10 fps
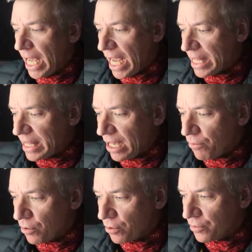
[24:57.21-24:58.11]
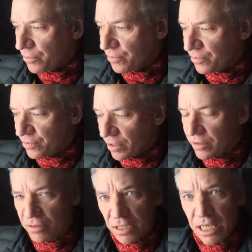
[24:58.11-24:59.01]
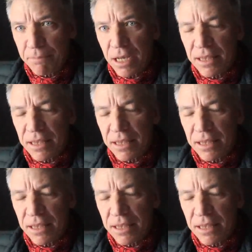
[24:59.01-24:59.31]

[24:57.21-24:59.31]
And they were asleep.